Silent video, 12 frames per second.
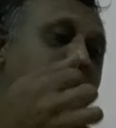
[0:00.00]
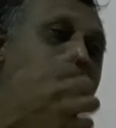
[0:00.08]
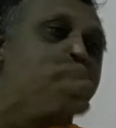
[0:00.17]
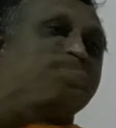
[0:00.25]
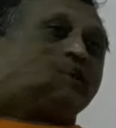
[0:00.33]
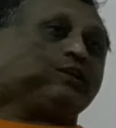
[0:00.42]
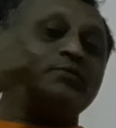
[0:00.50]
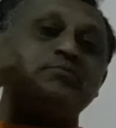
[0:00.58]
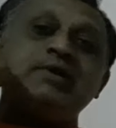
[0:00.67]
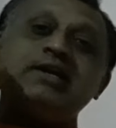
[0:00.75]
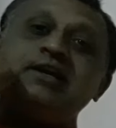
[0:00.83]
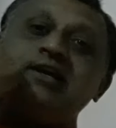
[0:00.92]
and they can
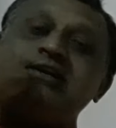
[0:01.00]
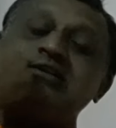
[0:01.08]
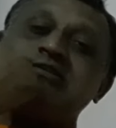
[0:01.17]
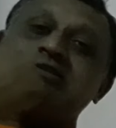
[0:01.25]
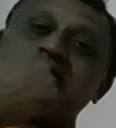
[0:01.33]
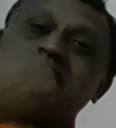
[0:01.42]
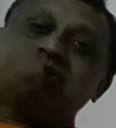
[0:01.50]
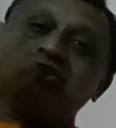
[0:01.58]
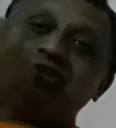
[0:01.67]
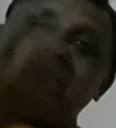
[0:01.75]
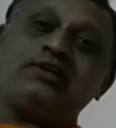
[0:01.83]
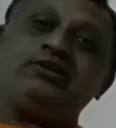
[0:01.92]
make his server
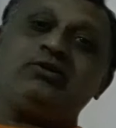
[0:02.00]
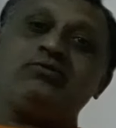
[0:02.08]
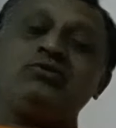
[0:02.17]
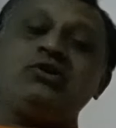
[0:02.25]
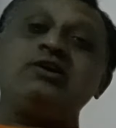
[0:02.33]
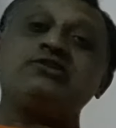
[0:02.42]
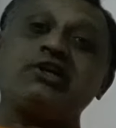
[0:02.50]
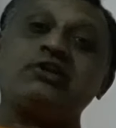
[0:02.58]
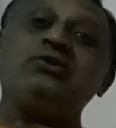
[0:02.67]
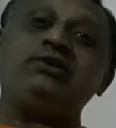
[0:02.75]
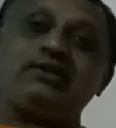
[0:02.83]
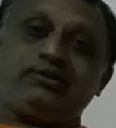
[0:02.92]
shut down.
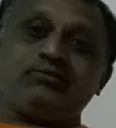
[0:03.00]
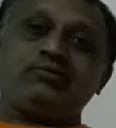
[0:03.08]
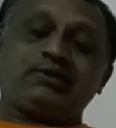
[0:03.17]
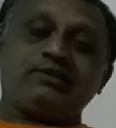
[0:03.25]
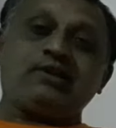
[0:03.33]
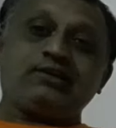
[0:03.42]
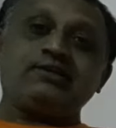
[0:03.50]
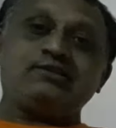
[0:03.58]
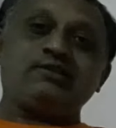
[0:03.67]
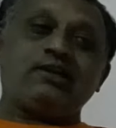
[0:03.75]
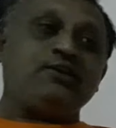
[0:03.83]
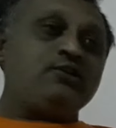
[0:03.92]
Security, because I can
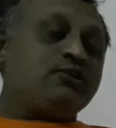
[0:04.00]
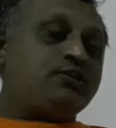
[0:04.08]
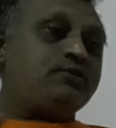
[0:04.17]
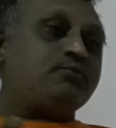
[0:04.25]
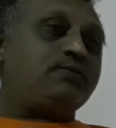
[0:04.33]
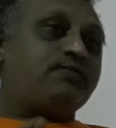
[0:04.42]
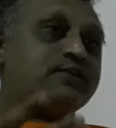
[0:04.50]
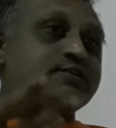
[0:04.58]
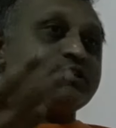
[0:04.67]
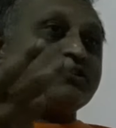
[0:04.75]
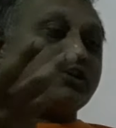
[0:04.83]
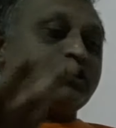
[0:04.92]
say he will face
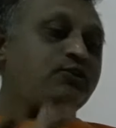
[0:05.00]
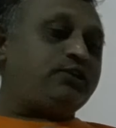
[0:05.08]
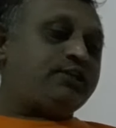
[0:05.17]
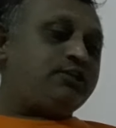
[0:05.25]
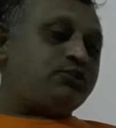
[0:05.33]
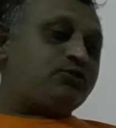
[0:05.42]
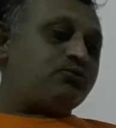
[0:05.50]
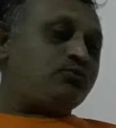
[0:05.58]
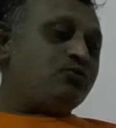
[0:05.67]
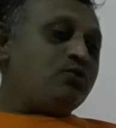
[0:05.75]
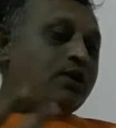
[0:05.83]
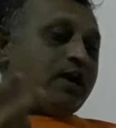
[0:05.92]
the security
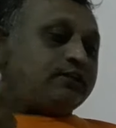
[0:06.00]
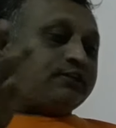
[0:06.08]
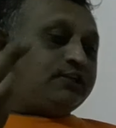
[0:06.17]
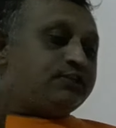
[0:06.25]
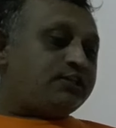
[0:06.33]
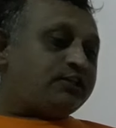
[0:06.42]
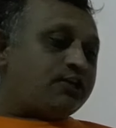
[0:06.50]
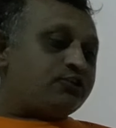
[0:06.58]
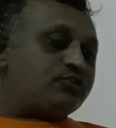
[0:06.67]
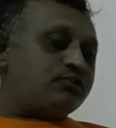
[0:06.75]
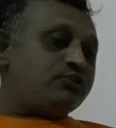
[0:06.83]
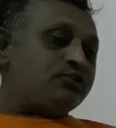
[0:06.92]
issue,
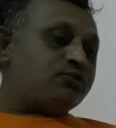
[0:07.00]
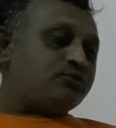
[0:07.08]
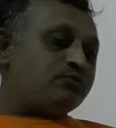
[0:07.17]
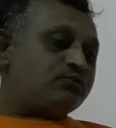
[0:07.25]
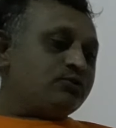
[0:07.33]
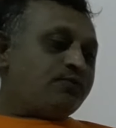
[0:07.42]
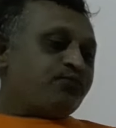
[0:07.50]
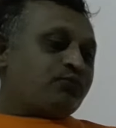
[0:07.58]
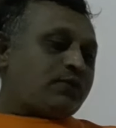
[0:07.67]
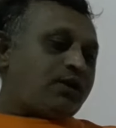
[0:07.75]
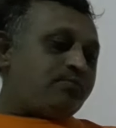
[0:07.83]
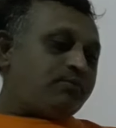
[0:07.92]
authentication issues,
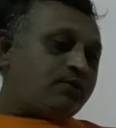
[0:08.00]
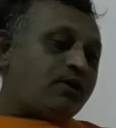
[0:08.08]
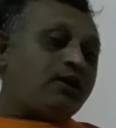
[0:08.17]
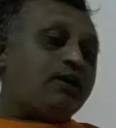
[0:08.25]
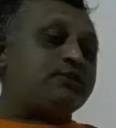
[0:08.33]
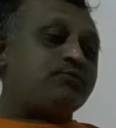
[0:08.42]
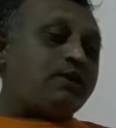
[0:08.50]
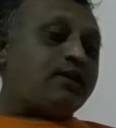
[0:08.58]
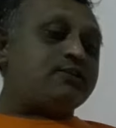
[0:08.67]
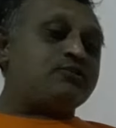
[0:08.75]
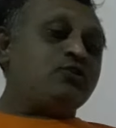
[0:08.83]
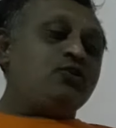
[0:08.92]
as well
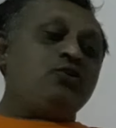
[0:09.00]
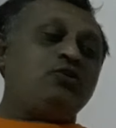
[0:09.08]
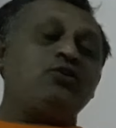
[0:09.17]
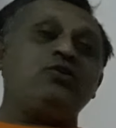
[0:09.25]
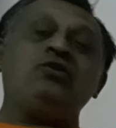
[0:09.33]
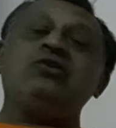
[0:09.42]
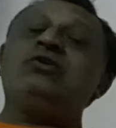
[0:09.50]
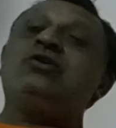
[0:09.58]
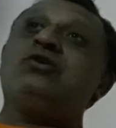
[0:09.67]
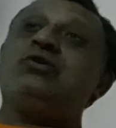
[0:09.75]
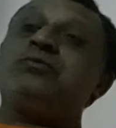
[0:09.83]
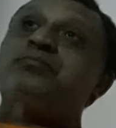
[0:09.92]
as
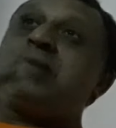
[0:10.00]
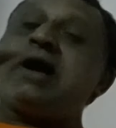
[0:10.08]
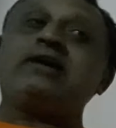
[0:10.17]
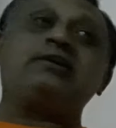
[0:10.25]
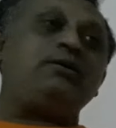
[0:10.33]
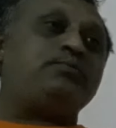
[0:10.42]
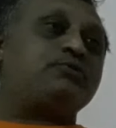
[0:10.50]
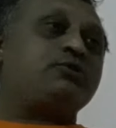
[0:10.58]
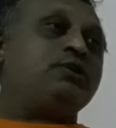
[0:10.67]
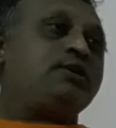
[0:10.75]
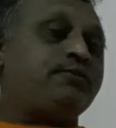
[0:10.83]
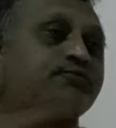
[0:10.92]

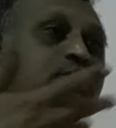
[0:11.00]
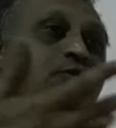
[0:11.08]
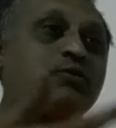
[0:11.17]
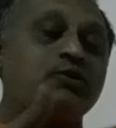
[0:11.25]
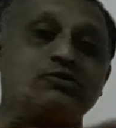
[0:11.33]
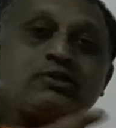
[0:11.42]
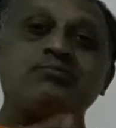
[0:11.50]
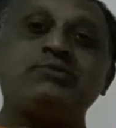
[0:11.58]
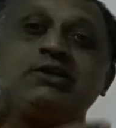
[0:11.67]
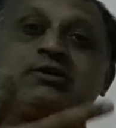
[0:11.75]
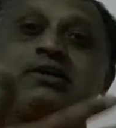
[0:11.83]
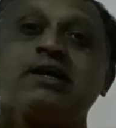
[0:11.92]
backups. If server
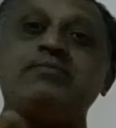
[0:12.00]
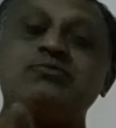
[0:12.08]
something